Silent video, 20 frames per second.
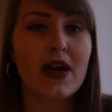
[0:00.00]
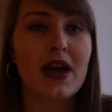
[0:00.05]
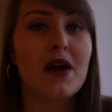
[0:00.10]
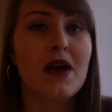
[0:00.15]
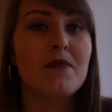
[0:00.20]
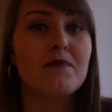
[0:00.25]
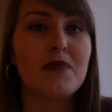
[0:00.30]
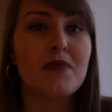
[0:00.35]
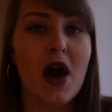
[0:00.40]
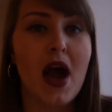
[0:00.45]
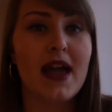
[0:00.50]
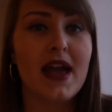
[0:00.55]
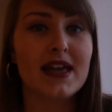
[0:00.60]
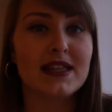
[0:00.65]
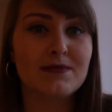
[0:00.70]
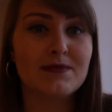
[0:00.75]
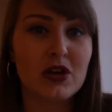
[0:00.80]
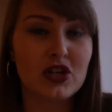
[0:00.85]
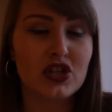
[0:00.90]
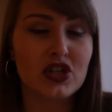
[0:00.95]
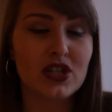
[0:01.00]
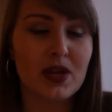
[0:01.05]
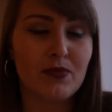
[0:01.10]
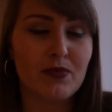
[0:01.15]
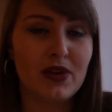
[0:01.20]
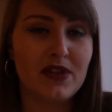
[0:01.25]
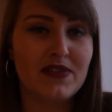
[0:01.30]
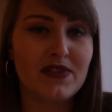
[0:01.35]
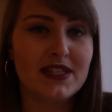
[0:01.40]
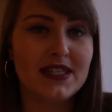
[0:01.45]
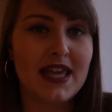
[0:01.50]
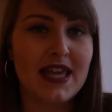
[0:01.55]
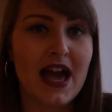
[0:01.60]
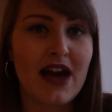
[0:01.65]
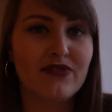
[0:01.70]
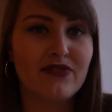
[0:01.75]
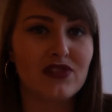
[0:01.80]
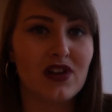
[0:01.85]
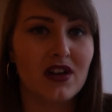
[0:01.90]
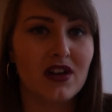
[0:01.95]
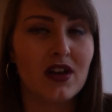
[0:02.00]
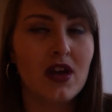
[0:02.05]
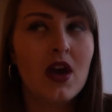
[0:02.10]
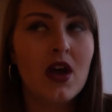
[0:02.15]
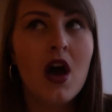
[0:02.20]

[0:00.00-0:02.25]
out and buying as much as I previously have done.